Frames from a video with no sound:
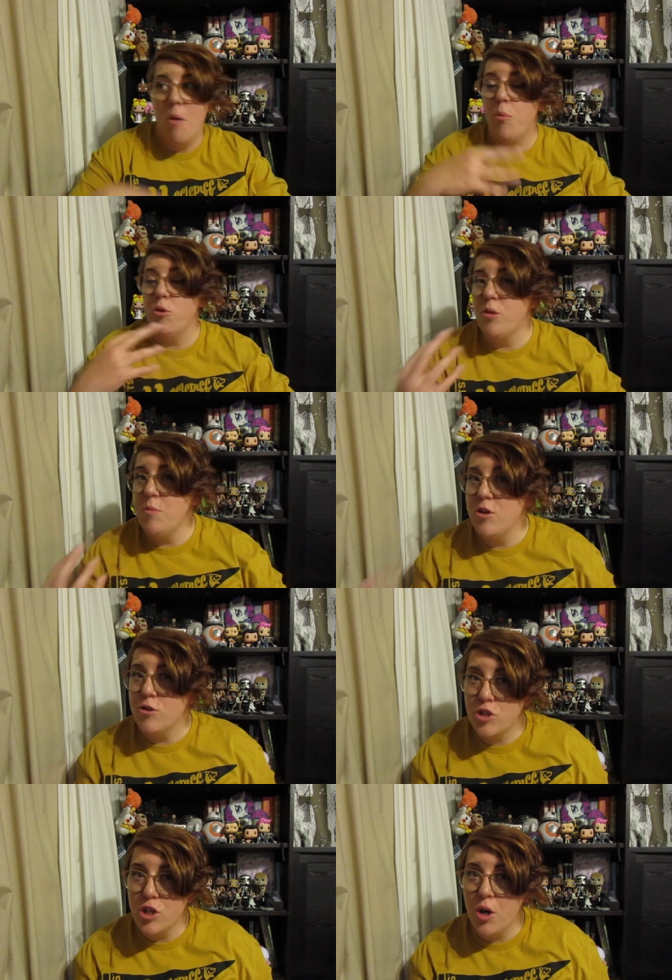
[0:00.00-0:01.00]
put them in your
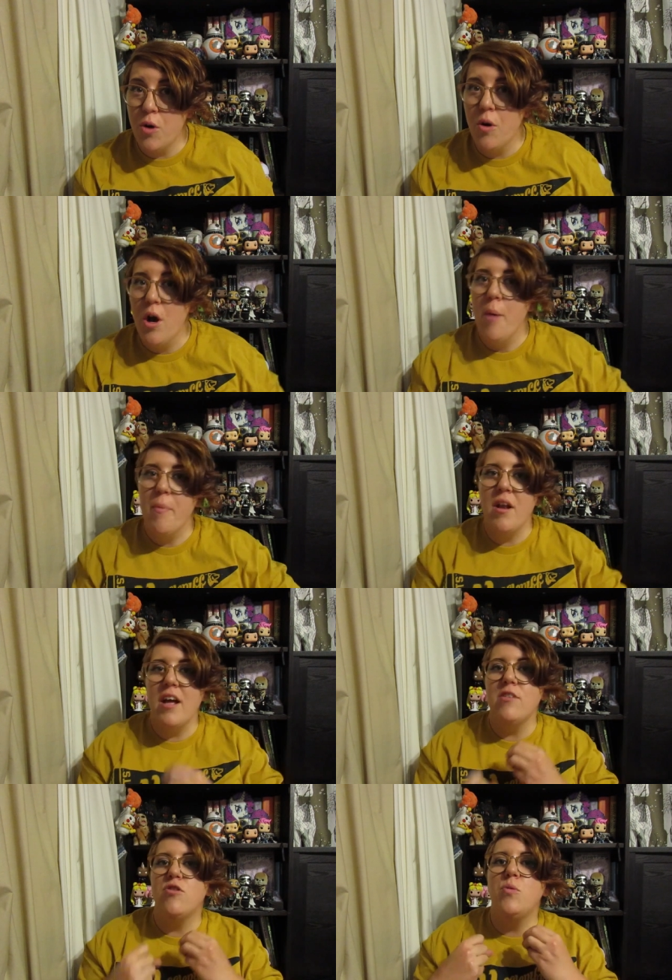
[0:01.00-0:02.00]
show, but
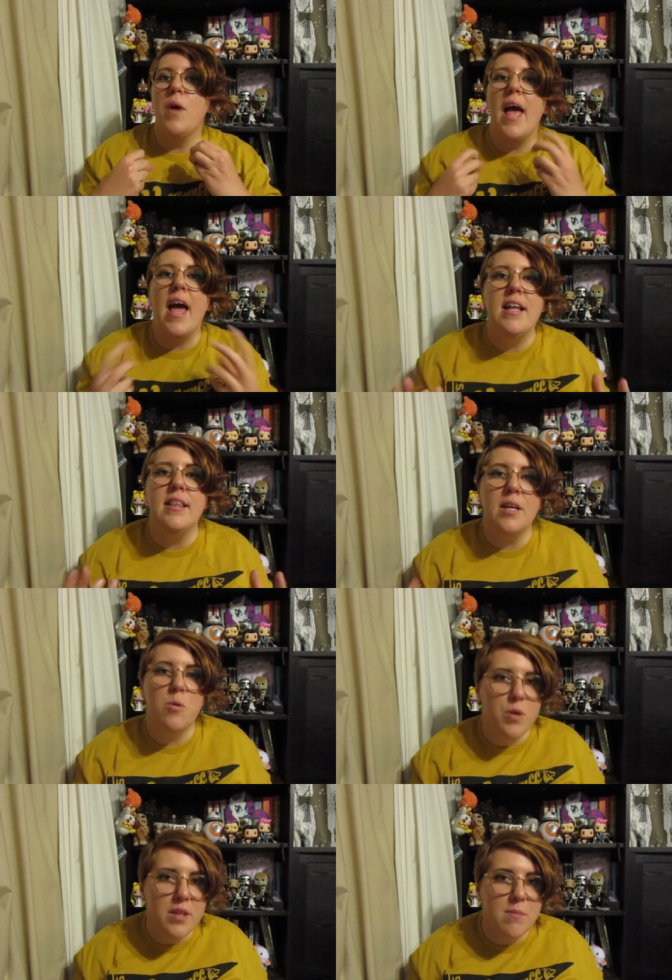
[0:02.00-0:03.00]
not do
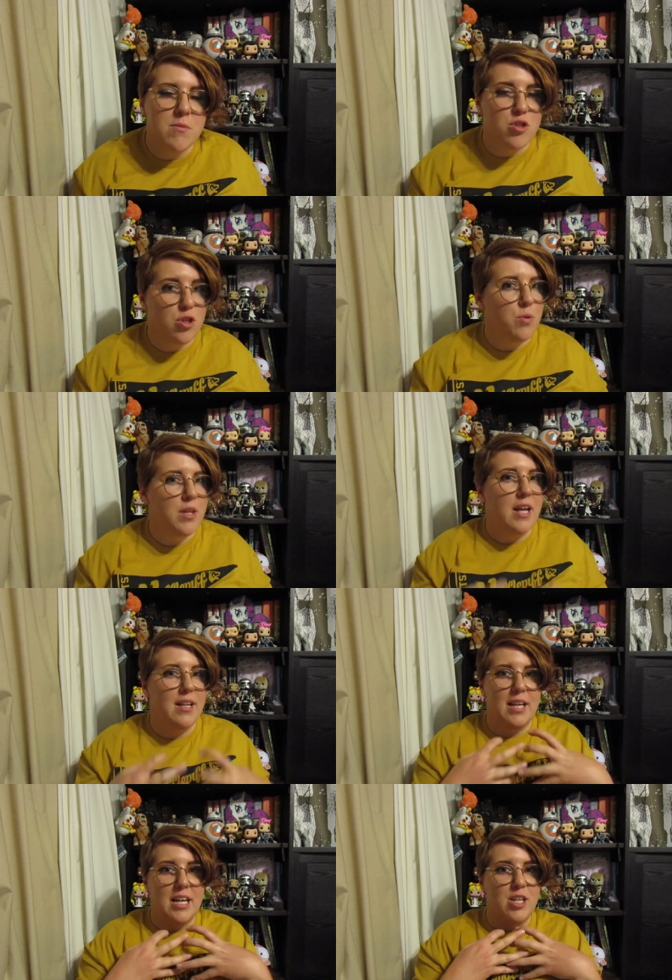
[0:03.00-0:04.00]
anything with them to show
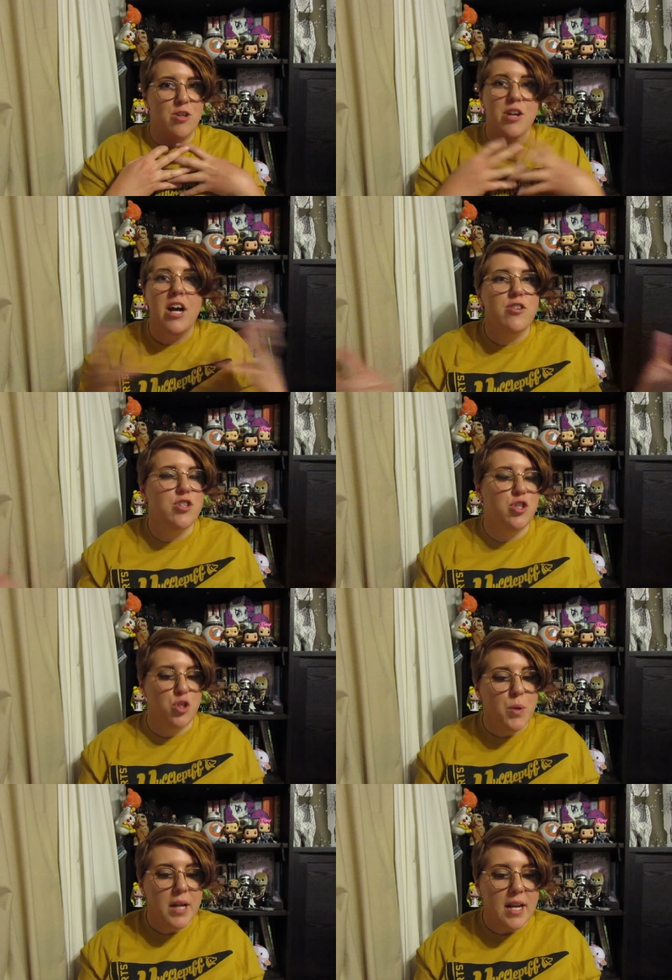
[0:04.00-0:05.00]
that, like, you're not just
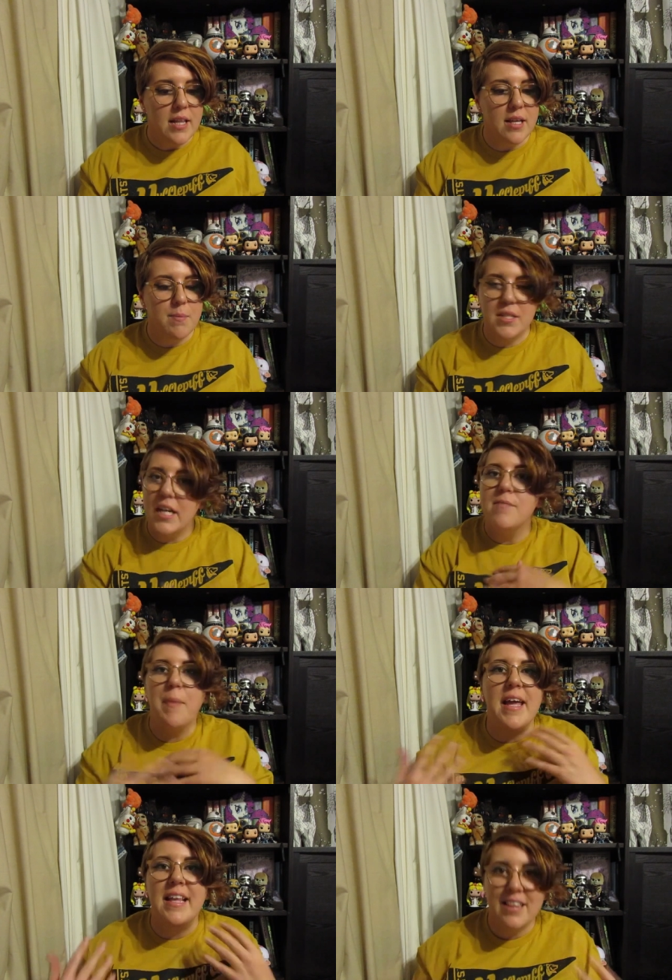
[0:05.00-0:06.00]
doing anything besides
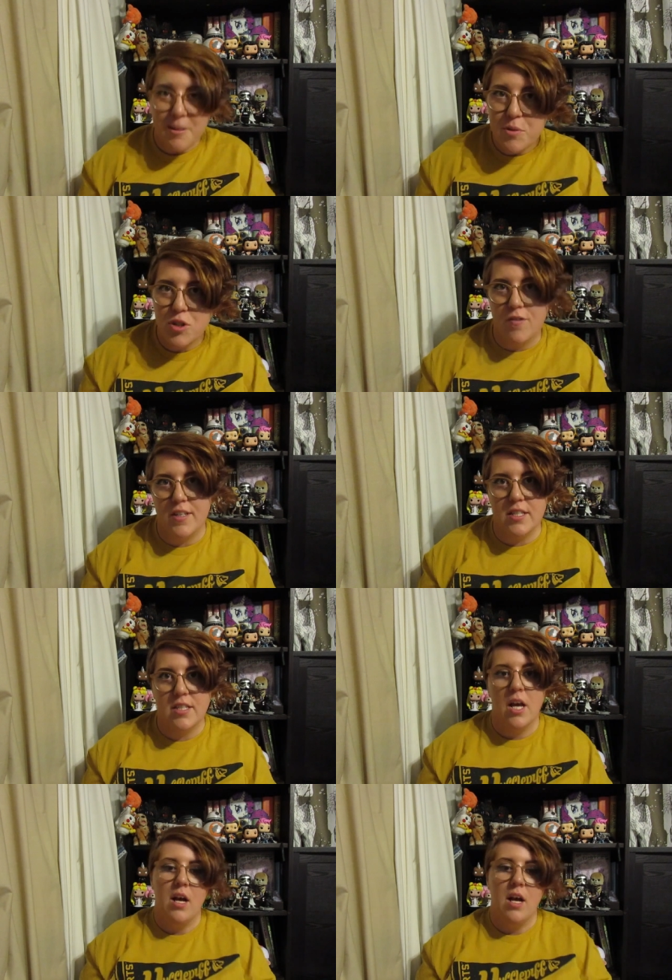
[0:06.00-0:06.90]
paying lip service.